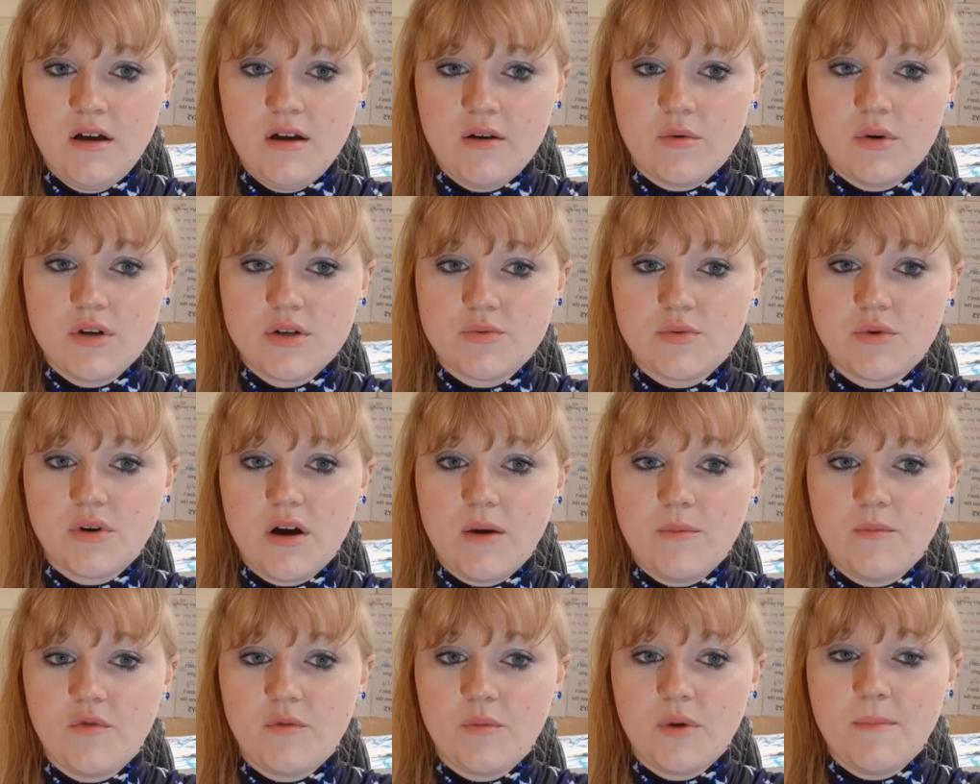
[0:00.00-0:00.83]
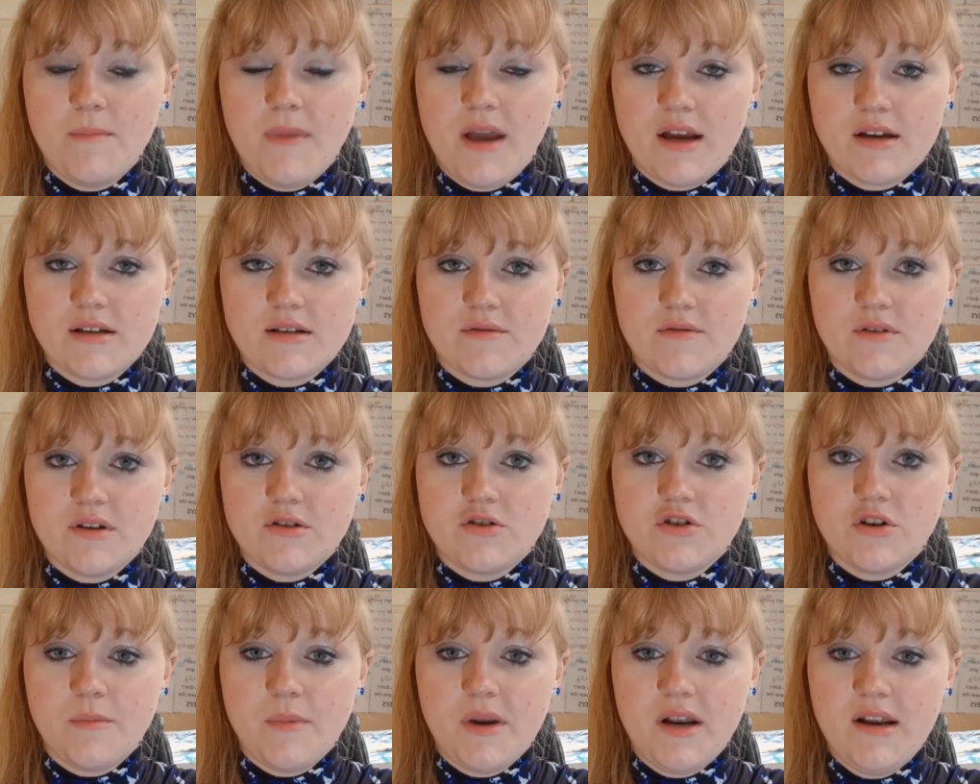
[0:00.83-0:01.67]
which will come from a mix of their
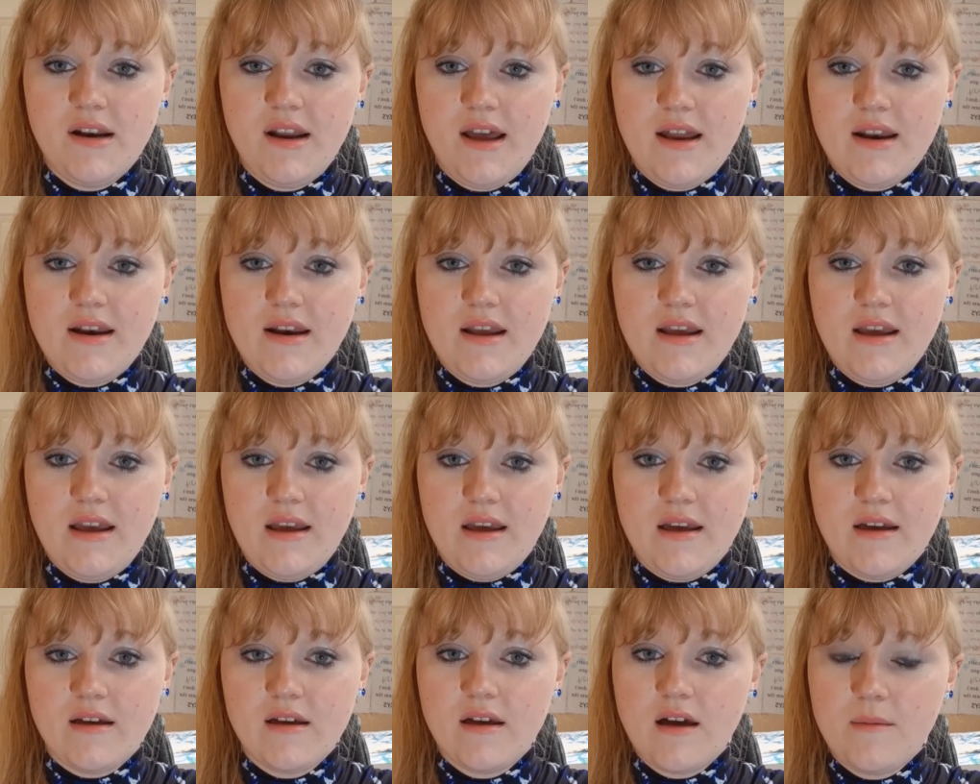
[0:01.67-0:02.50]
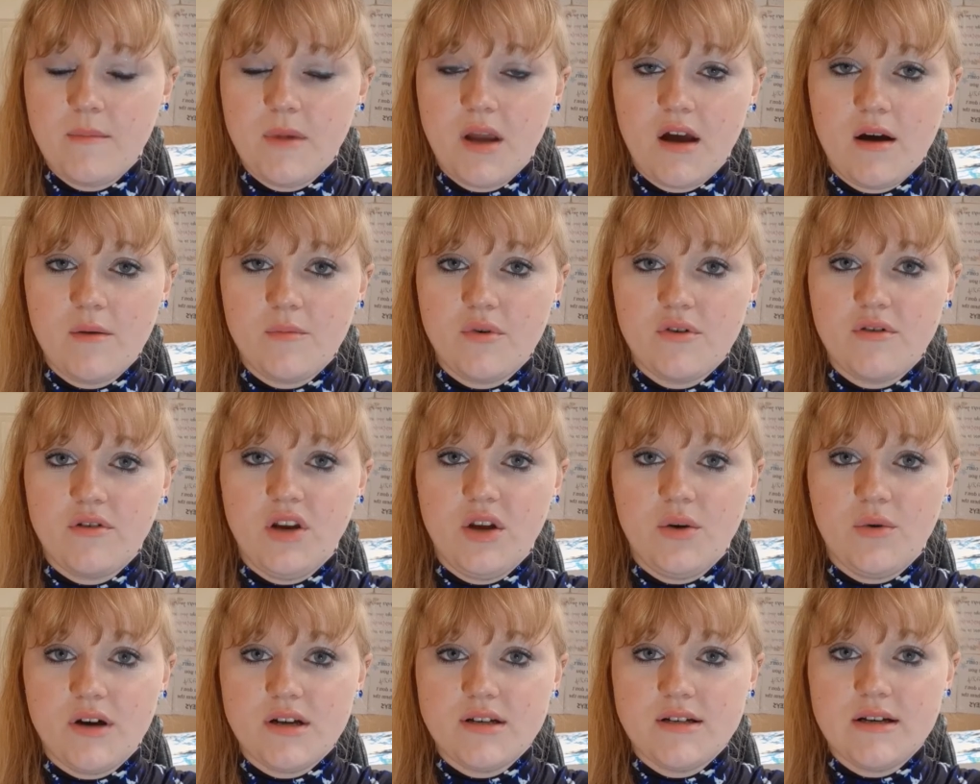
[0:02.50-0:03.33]
dominant NE coming up with
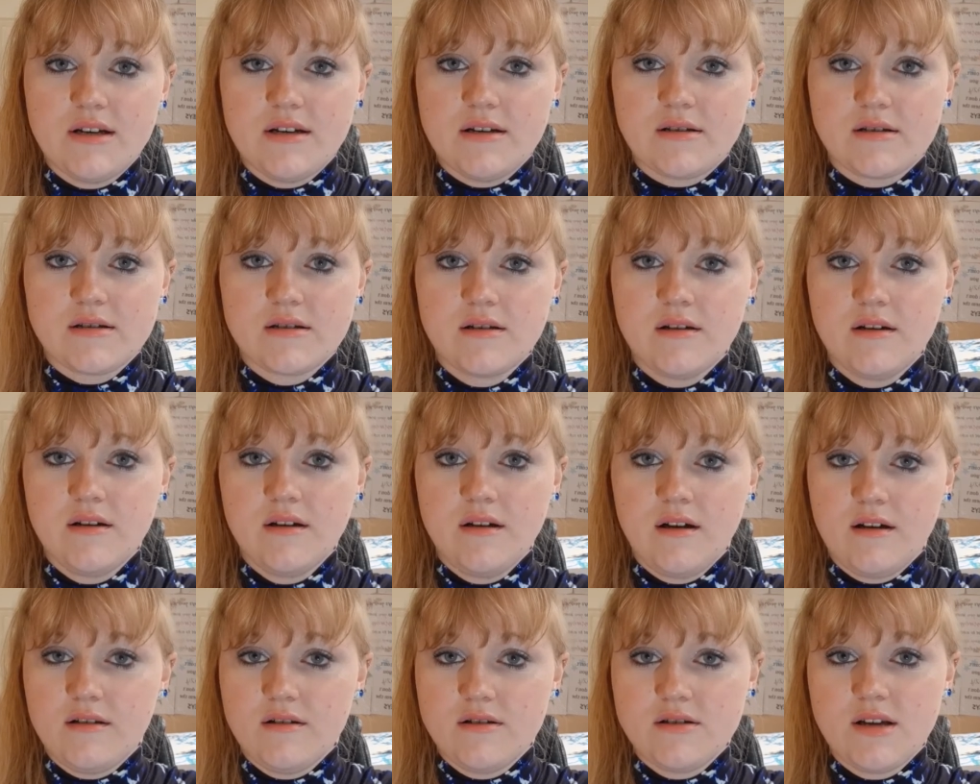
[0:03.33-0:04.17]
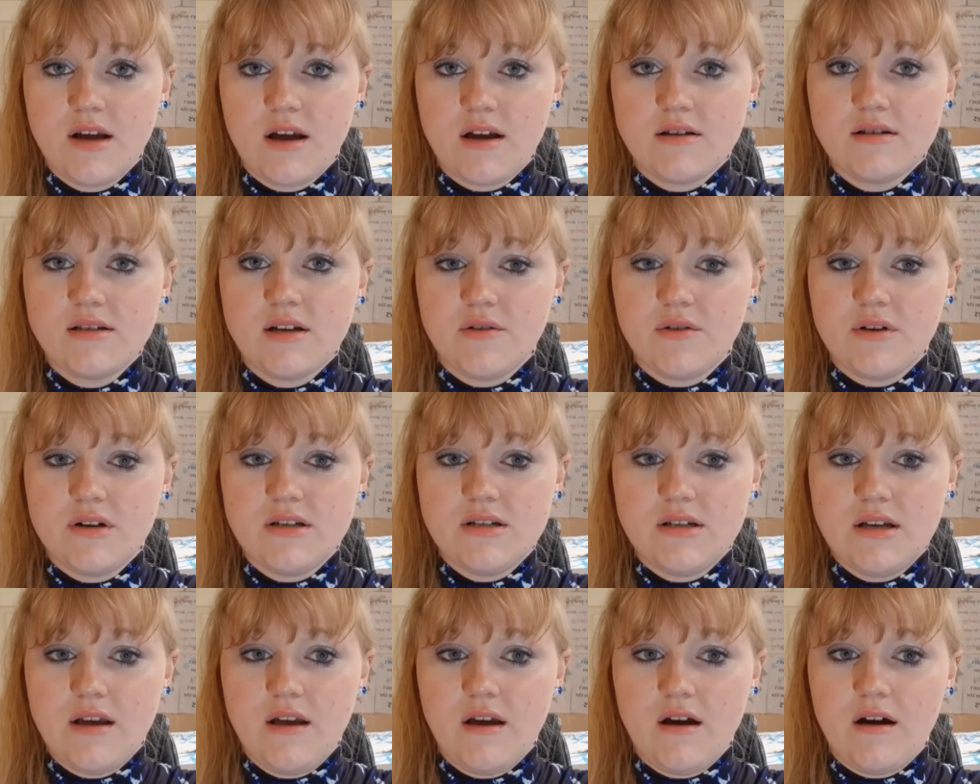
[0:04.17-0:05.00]
new ideas and the secondary
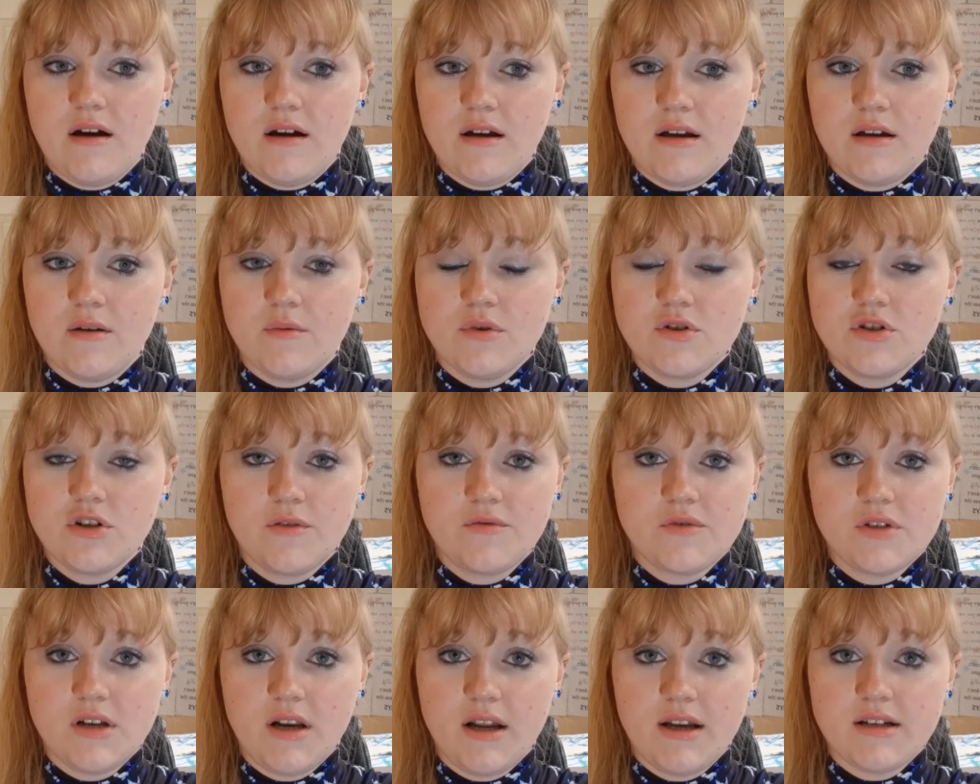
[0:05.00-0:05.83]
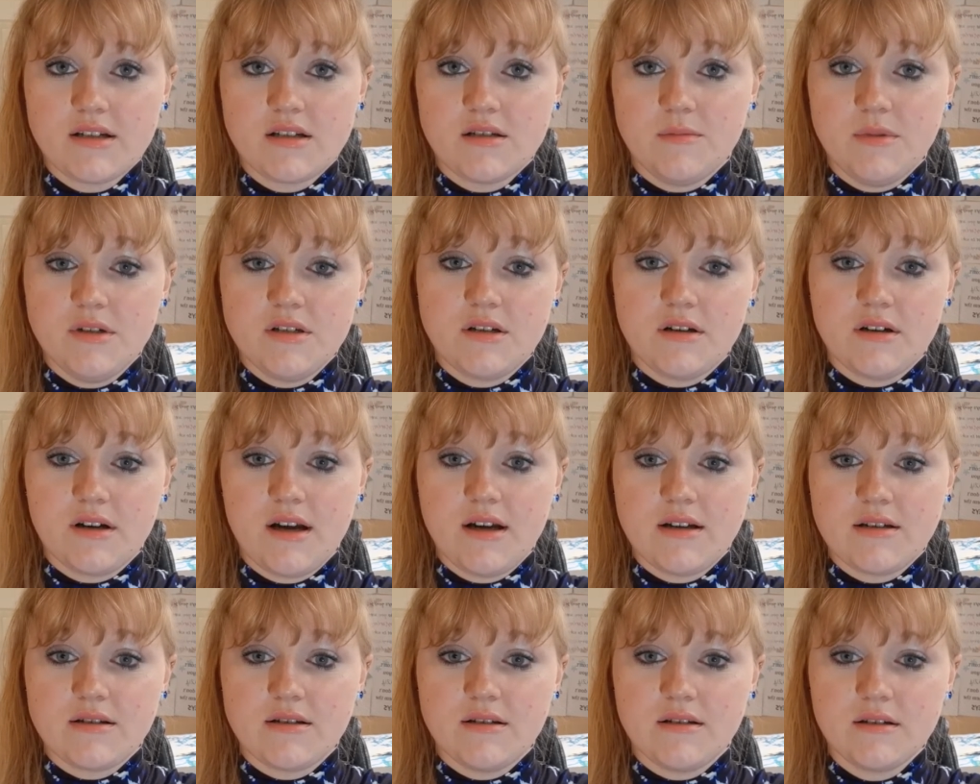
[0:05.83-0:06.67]
TI, which often likes to be
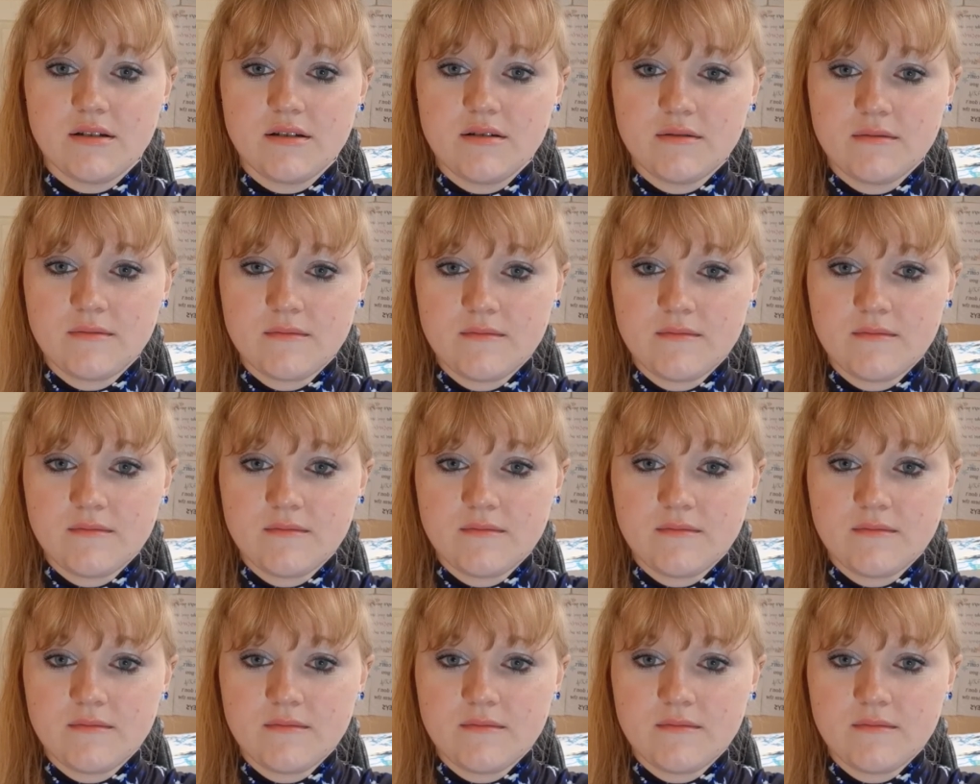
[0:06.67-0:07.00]
sarcastic.